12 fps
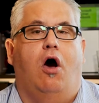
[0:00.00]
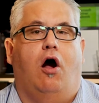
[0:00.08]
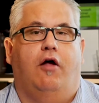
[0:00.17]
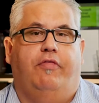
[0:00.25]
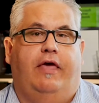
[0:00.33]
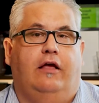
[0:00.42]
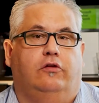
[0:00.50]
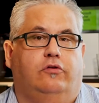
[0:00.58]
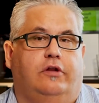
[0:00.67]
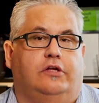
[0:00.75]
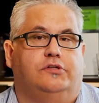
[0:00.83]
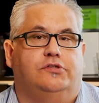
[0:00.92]
Are they
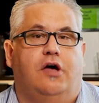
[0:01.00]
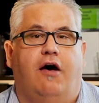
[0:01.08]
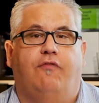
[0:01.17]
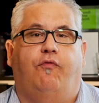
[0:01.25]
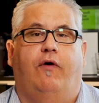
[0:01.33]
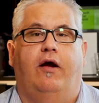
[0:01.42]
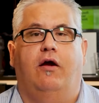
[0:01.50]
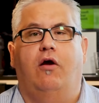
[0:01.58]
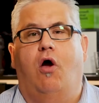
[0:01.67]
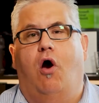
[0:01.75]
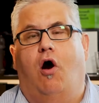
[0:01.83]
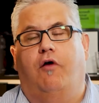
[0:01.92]
including software?
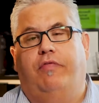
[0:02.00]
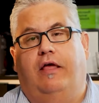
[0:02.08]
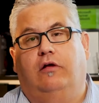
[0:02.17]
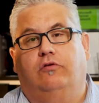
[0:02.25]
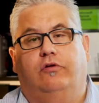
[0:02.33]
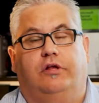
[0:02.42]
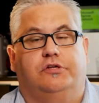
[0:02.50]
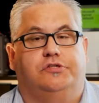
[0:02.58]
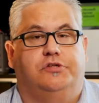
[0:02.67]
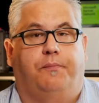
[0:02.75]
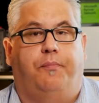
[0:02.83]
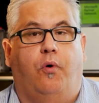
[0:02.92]
Are they including
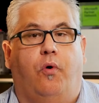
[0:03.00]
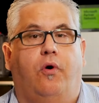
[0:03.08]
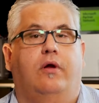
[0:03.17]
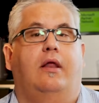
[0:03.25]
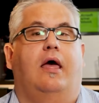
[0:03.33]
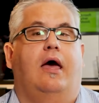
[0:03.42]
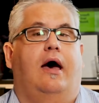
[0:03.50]
support?